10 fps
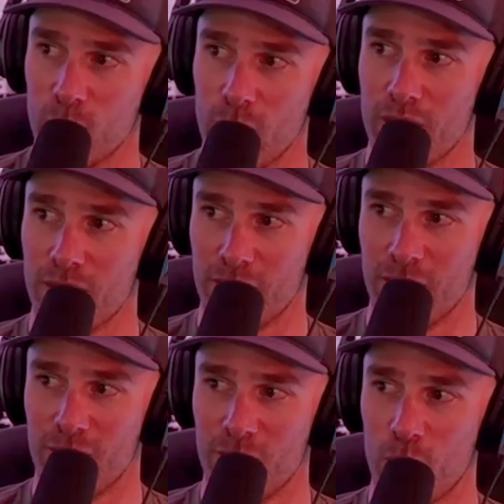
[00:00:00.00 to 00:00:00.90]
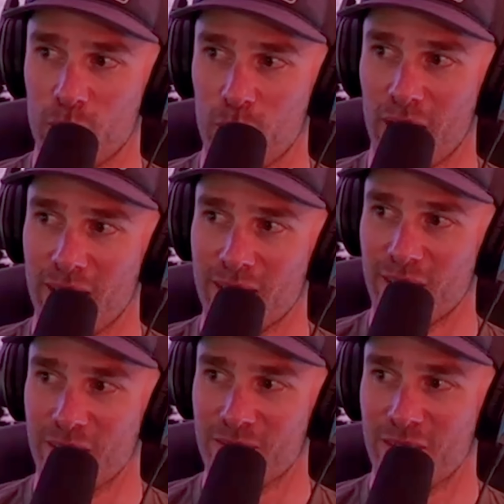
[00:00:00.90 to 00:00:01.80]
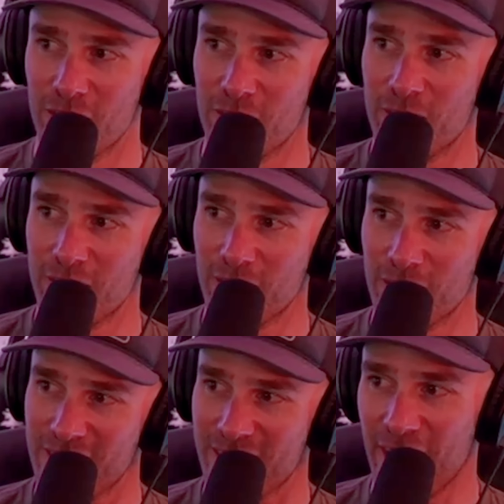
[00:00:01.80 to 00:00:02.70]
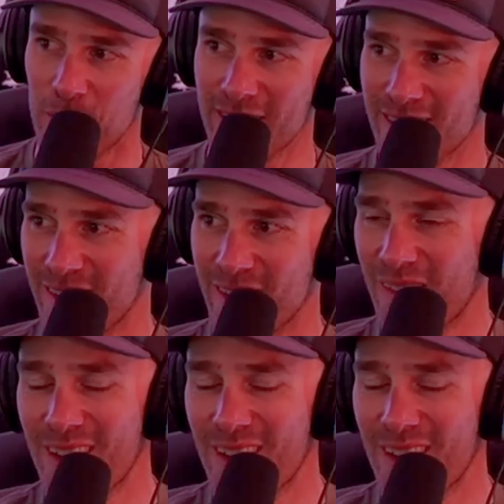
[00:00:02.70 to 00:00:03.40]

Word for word: with yeah. both your brain and your your fingers is typing. You know,